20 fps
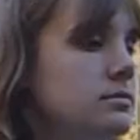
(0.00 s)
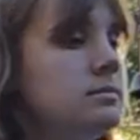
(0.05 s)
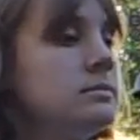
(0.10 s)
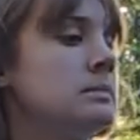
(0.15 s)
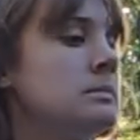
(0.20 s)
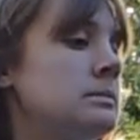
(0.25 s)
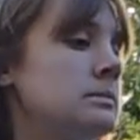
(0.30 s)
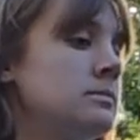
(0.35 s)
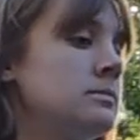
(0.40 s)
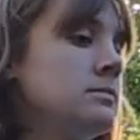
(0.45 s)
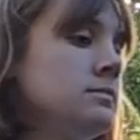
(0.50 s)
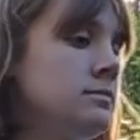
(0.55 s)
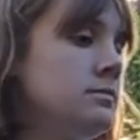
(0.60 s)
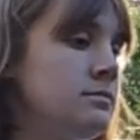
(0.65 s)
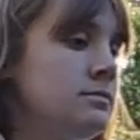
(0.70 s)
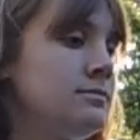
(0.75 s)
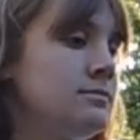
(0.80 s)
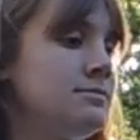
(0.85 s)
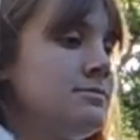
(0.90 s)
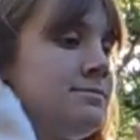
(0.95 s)

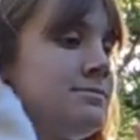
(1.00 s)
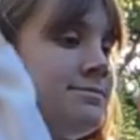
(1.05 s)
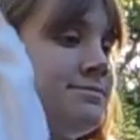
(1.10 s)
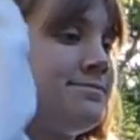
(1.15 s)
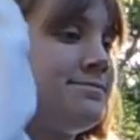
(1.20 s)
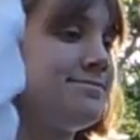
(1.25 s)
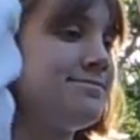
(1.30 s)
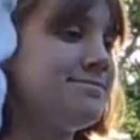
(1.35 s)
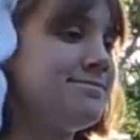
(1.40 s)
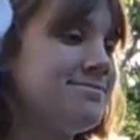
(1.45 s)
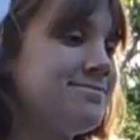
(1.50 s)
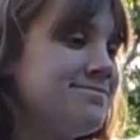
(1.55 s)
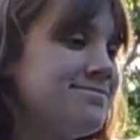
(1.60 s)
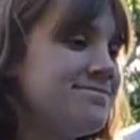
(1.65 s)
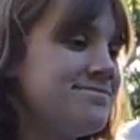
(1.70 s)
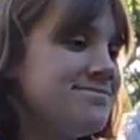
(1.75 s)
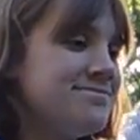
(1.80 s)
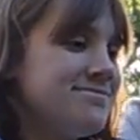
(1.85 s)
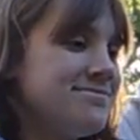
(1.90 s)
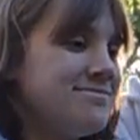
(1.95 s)

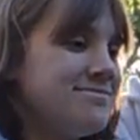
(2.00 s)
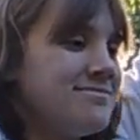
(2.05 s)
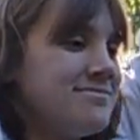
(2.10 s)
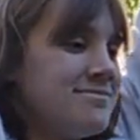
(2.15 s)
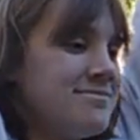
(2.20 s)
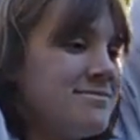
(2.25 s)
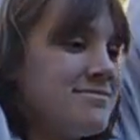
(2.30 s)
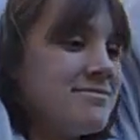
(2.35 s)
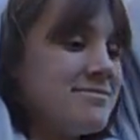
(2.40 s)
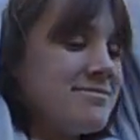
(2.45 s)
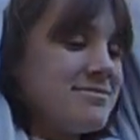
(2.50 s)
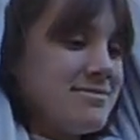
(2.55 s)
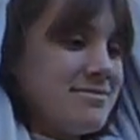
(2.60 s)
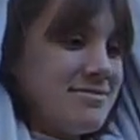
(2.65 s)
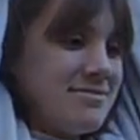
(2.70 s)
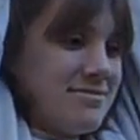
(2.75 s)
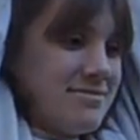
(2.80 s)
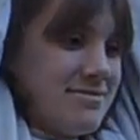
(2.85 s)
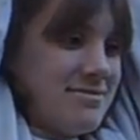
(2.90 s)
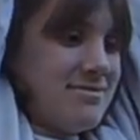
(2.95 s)

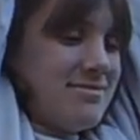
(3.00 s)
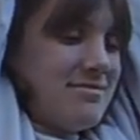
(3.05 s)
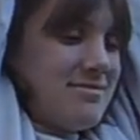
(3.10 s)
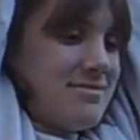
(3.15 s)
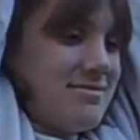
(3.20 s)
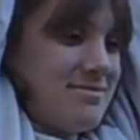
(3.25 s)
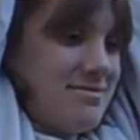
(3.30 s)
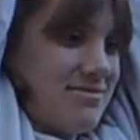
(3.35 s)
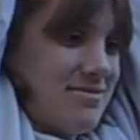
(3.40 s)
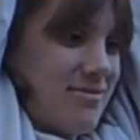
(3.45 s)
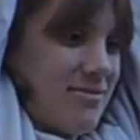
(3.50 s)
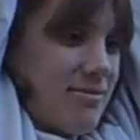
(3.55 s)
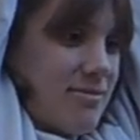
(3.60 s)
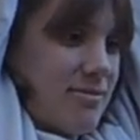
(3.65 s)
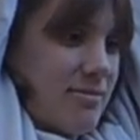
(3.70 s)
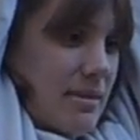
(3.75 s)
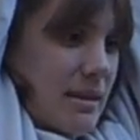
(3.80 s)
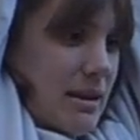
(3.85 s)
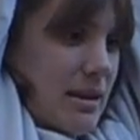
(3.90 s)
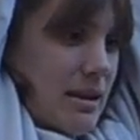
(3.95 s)

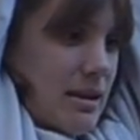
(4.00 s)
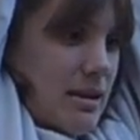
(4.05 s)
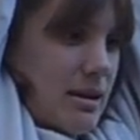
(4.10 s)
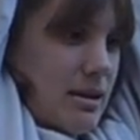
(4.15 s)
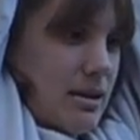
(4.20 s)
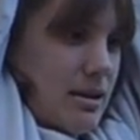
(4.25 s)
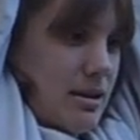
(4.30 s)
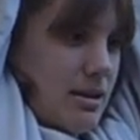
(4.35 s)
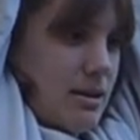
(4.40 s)
No one is speaking in this clip.